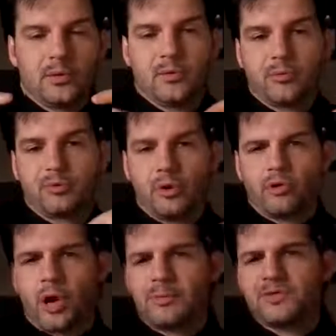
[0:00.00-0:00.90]
their
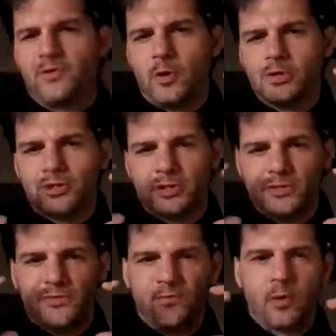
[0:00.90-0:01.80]
program is focused on
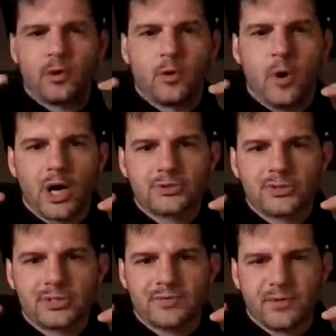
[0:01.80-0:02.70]
these four
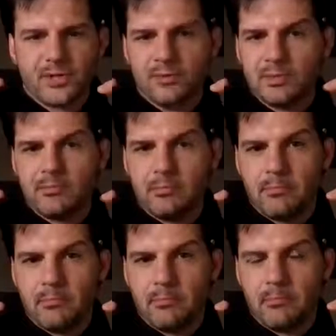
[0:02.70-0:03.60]
quadrants of the human
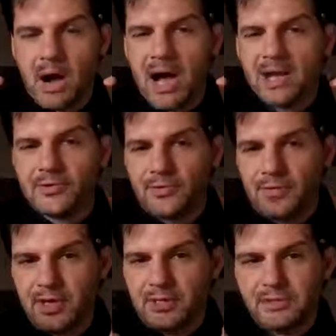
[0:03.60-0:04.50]
mind or
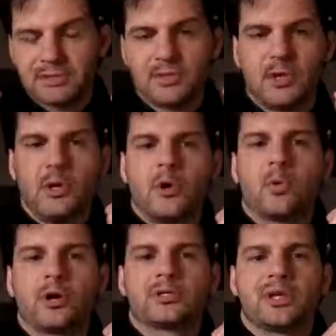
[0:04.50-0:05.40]
things,
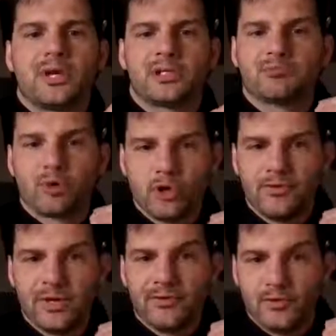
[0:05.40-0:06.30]
where it's like it's
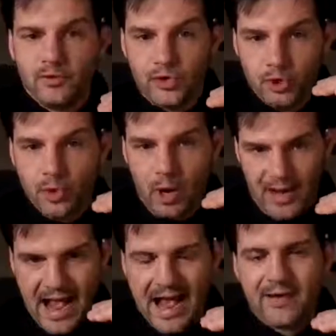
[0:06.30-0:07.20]
proven if you do
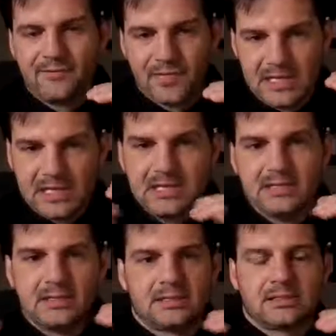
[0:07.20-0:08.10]
not have
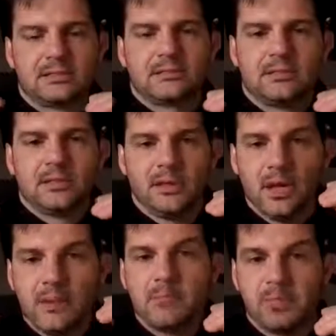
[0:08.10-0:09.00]
these
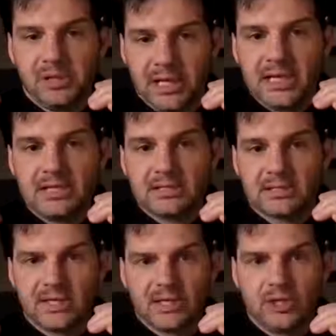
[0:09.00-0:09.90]
in
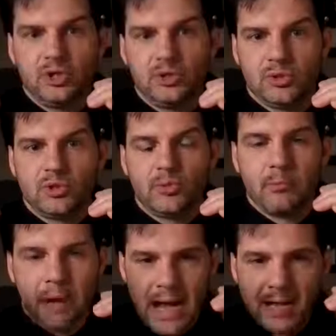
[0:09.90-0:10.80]
place, like your
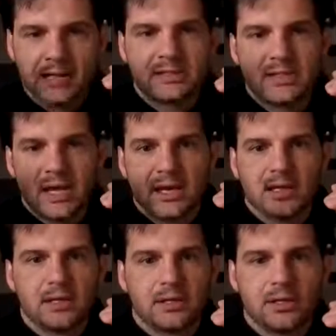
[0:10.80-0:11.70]
mind is
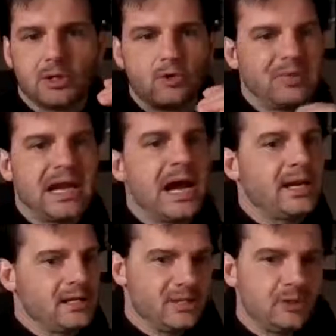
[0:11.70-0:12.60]
you're
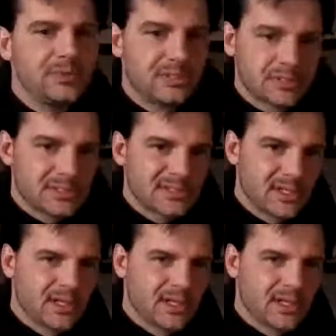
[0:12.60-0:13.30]
behind humans.